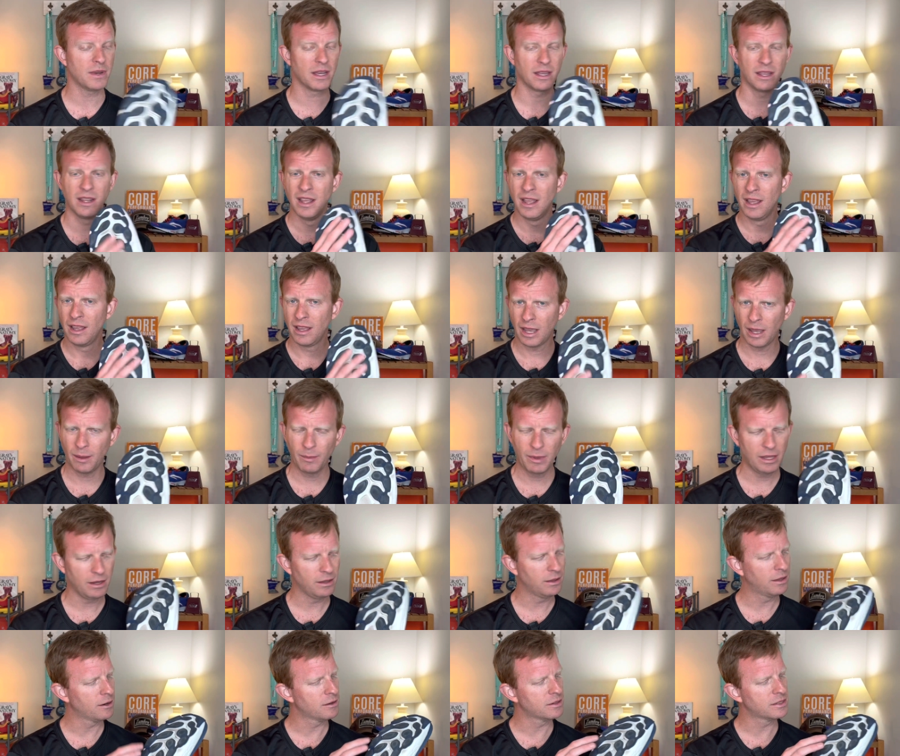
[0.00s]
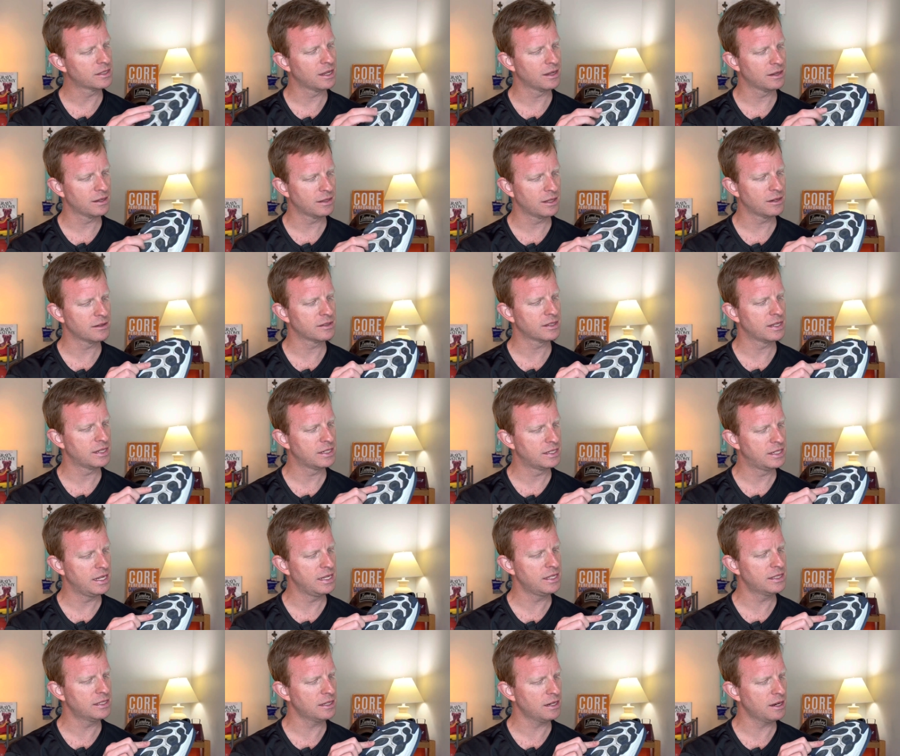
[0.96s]
But I mean, there's a
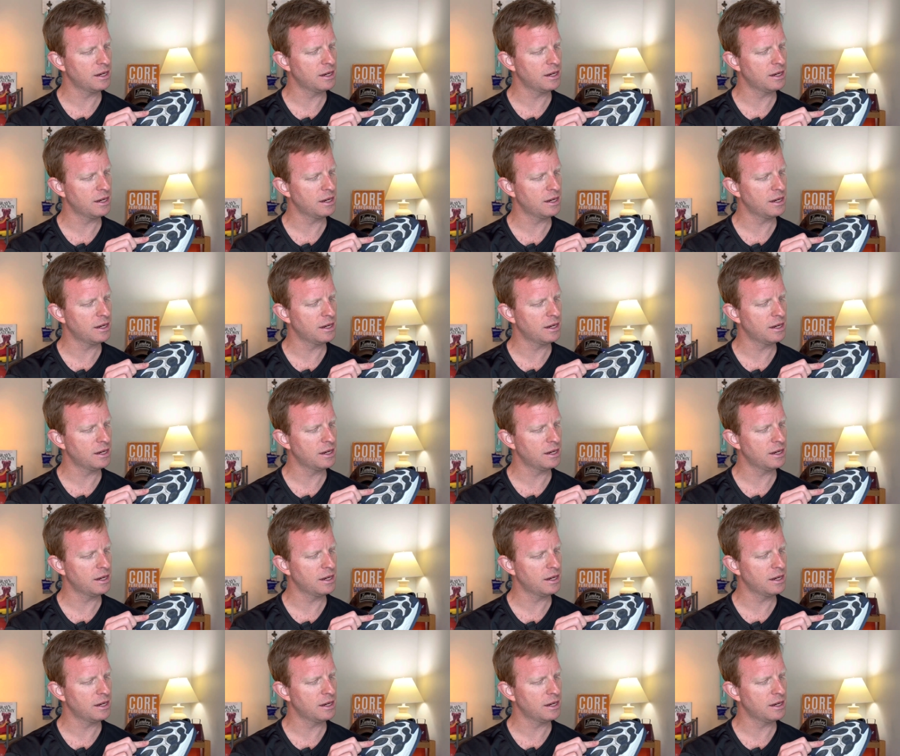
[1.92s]
decent